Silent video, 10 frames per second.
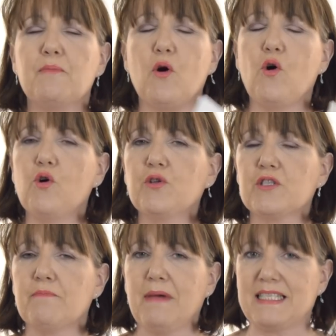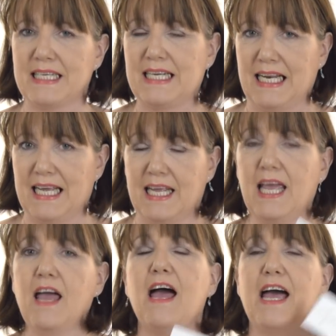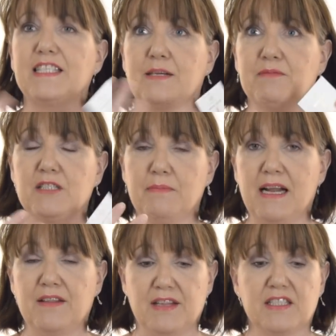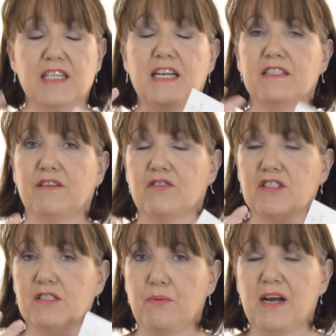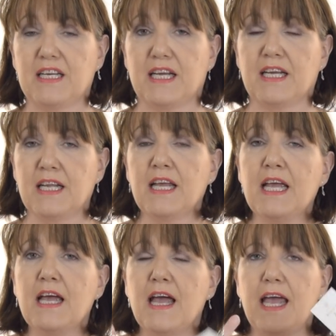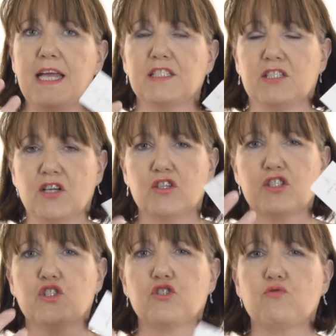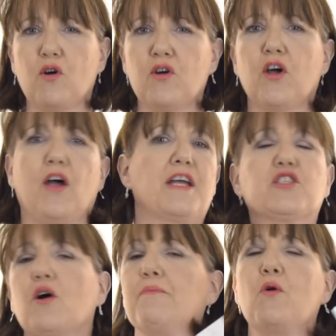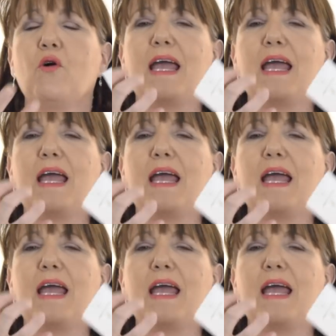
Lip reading: But automatically, as I'm smelling this and as I've just sprayed it, it's stronger, it's got more